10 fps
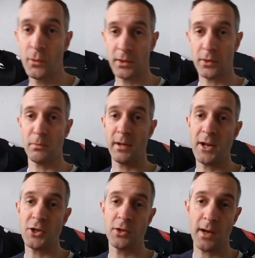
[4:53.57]
with the
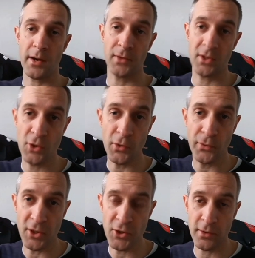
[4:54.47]
combination of this
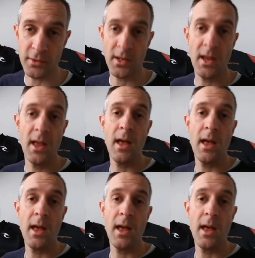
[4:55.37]
UV shirt